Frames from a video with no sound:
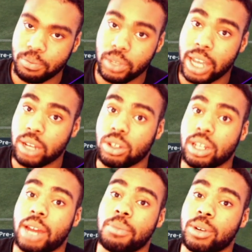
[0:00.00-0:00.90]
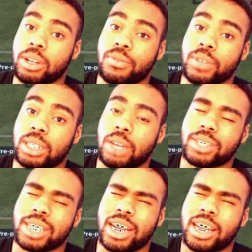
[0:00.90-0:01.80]
You got to do a lot more different stuff.
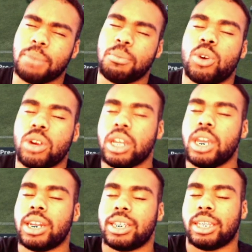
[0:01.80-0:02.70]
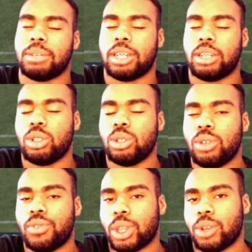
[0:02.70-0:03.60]
It's kind of like more the same stuff that you would
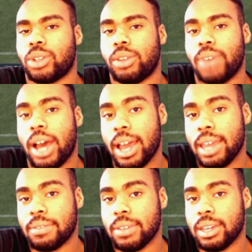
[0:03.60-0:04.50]
do for 3-3-5.